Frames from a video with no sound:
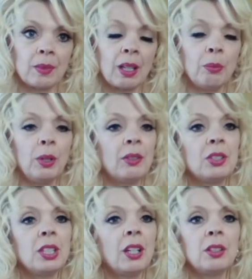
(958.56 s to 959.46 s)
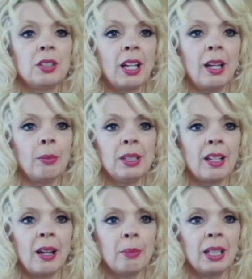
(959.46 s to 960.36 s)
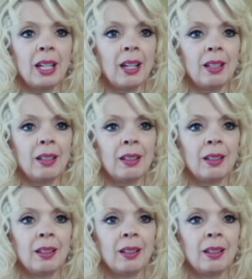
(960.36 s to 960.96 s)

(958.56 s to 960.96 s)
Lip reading: And we have shared time and time again